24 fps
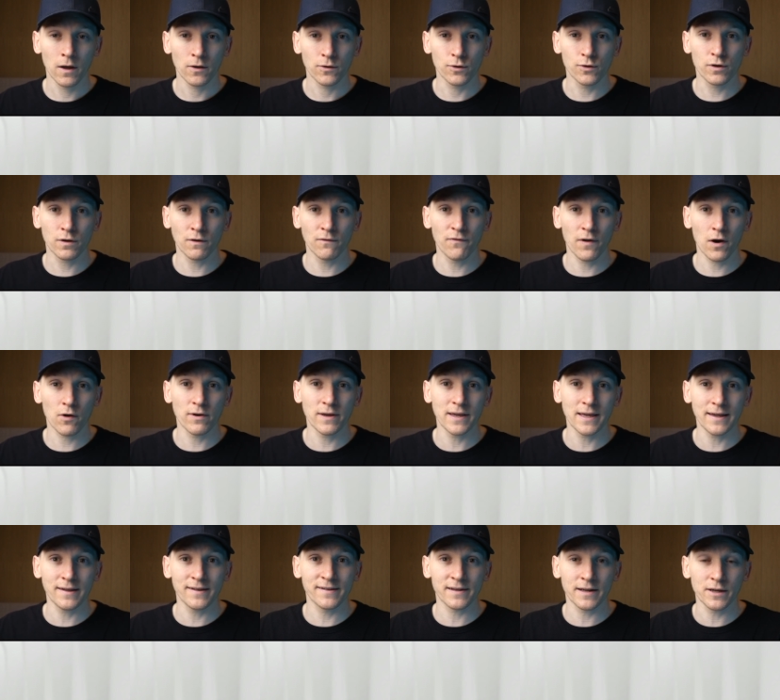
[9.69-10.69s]
you can very
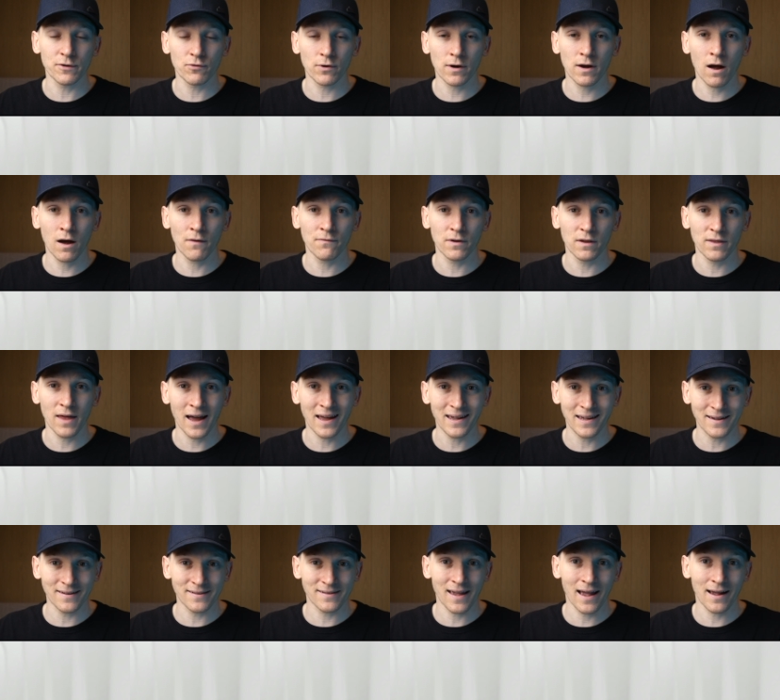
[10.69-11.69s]
easily recover that
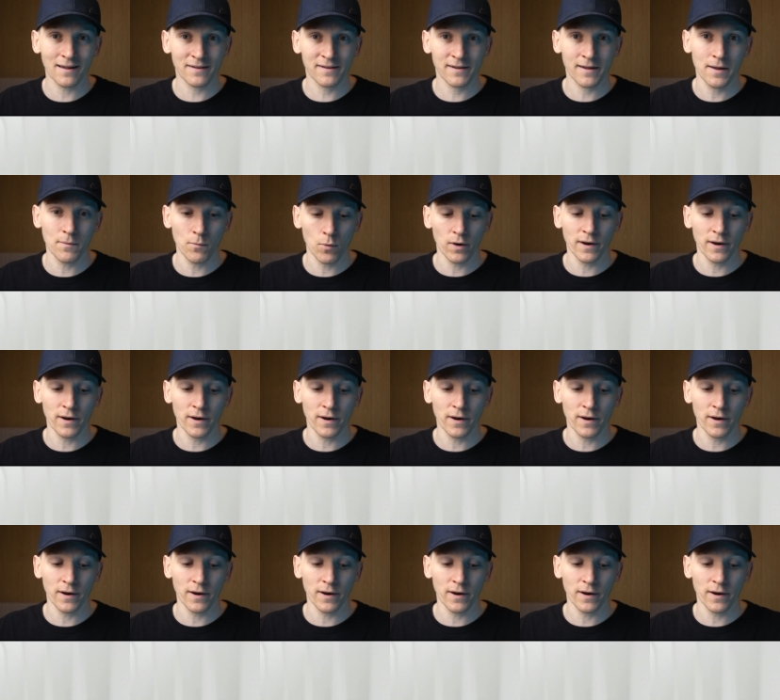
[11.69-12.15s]
exact same